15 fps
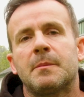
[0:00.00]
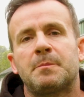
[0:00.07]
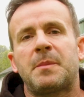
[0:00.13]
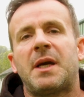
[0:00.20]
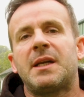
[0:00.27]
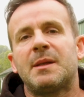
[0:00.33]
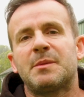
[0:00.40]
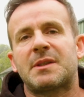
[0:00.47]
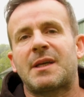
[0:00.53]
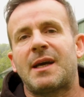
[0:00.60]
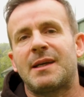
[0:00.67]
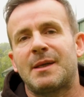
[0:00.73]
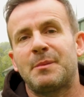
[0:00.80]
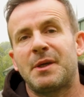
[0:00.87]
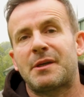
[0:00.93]
My name is
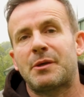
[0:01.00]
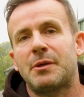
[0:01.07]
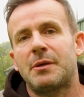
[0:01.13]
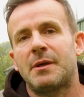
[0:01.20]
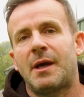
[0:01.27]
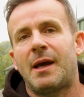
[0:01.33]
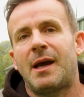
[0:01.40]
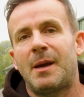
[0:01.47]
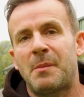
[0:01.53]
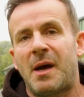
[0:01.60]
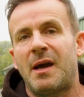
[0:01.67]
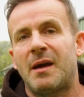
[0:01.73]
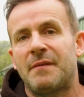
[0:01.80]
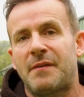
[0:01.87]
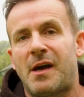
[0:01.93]
Gary Meikle. Um,
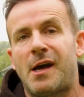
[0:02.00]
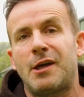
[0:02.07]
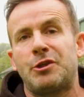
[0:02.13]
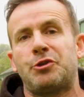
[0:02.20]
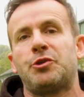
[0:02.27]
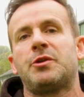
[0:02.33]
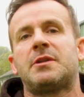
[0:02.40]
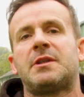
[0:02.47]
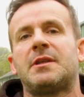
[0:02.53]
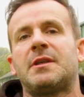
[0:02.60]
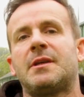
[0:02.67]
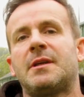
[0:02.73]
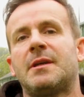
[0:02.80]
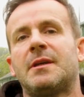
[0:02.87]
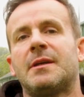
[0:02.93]
I have asked you
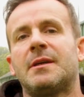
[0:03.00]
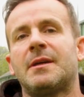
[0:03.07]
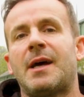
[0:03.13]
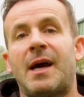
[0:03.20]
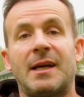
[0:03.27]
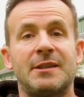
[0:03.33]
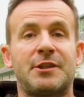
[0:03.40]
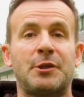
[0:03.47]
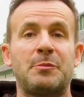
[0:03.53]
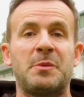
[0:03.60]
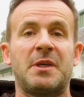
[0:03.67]
to answer